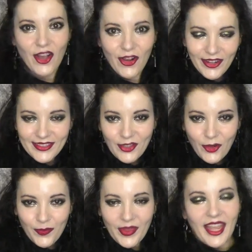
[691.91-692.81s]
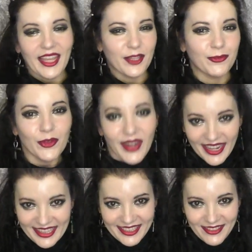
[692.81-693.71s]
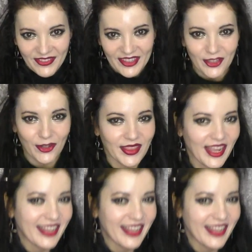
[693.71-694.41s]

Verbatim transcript: Also, if you like this video,